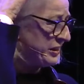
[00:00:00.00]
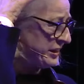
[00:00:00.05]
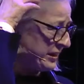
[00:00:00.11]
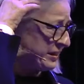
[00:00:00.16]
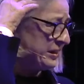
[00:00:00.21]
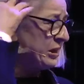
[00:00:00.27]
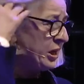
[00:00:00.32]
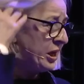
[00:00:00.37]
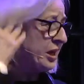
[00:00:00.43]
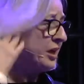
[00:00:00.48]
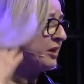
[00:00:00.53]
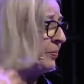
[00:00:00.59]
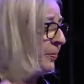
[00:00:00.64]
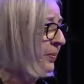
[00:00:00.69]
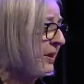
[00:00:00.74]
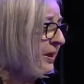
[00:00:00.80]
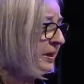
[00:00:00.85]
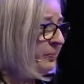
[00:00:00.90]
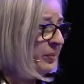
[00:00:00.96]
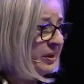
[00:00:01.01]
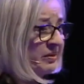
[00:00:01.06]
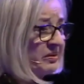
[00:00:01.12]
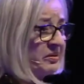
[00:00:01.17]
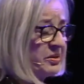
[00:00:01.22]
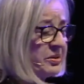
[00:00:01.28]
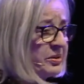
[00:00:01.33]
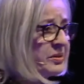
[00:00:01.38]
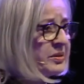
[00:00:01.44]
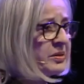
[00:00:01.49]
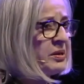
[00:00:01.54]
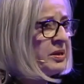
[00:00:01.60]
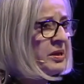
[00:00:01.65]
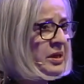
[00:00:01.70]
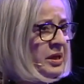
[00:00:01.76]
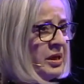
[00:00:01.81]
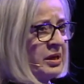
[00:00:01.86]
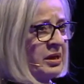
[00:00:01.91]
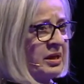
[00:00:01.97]
did hurt me because
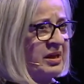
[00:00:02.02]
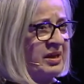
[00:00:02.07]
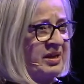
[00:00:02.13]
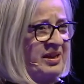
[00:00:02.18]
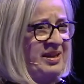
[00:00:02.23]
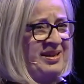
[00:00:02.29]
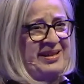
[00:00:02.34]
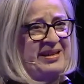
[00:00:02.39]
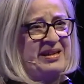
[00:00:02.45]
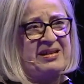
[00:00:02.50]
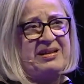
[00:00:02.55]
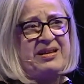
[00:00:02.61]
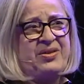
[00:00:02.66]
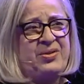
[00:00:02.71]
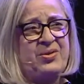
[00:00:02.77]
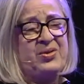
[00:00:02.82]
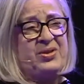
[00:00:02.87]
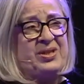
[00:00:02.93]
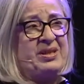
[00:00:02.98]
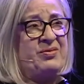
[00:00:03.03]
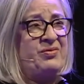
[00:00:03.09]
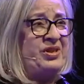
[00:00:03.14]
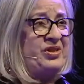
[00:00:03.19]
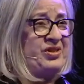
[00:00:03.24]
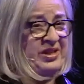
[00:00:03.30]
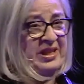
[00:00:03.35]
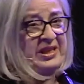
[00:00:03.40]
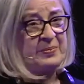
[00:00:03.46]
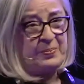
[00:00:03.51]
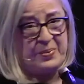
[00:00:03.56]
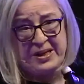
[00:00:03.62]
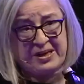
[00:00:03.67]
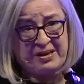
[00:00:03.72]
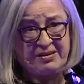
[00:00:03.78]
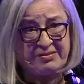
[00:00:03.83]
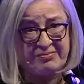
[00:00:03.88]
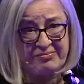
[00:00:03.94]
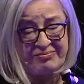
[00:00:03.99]
I thought I was just
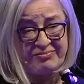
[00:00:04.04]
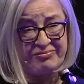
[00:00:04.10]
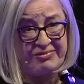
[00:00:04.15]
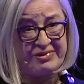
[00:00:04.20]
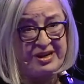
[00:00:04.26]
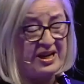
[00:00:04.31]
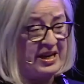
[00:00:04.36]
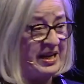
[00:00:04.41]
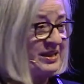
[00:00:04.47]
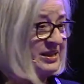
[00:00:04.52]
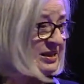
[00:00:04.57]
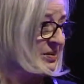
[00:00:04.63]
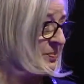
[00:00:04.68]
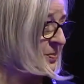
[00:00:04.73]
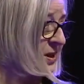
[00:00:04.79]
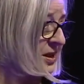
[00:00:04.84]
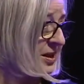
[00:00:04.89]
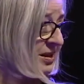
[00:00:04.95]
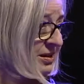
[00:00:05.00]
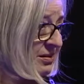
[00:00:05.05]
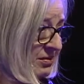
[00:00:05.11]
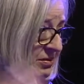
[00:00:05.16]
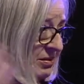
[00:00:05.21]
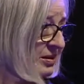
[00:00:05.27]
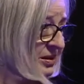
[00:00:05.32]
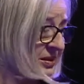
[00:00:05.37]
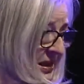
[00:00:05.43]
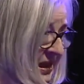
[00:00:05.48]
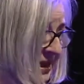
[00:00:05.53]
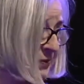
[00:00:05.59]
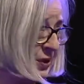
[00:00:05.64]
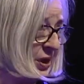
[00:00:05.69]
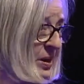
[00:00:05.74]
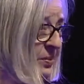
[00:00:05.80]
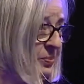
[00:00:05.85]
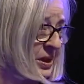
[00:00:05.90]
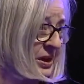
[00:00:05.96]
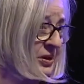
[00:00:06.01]
being right by
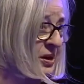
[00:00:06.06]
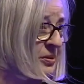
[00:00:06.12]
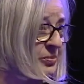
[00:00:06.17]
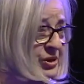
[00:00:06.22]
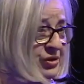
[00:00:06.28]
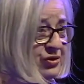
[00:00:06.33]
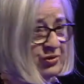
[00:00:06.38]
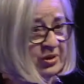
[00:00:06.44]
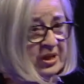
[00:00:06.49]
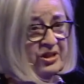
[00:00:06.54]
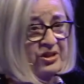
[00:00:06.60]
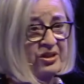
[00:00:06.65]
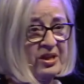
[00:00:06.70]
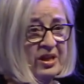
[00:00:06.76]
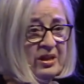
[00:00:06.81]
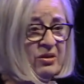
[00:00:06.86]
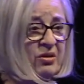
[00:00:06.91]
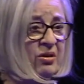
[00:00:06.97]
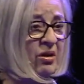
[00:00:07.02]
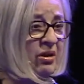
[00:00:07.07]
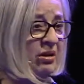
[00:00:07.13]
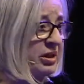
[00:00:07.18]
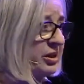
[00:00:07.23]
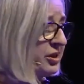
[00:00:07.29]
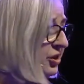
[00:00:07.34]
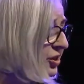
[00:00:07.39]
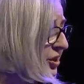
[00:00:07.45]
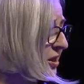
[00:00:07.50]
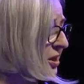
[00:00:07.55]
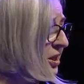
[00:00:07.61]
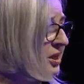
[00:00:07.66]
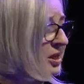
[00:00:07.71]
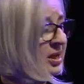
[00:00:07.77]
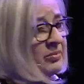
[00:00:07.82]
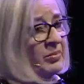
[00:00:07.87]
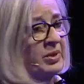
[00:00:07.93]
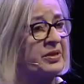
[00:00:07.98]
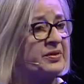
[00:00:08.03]
having a big demonstration at college,
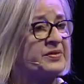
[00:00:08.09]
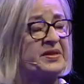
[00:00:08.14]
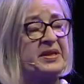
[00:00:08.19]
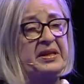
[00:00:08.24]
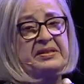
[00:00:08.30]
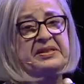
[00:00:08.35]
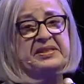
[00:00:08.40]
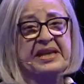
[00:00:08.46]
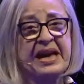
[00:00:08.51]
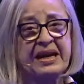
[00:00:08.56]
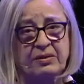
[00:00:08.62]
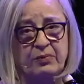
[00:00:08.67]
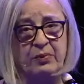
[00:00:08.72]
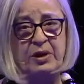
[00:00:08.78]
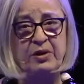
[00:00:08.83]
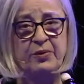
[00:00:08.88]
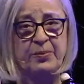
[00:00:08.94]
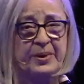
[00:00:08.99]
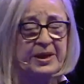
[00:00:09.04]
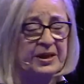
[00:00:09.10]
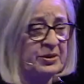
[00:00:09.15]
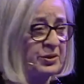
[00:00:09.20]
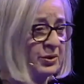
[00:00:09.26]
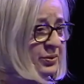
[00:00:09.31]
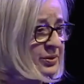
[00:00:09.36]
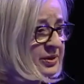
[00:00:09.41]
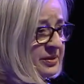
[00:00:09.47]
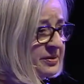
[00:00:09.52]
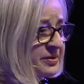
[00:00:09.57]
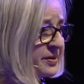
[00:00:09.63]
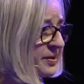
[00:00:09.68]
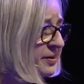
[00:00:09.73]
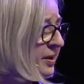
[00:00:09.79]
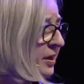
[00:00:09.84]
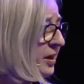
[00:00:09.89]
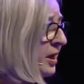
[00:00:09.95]
because they sacked one of my tutors,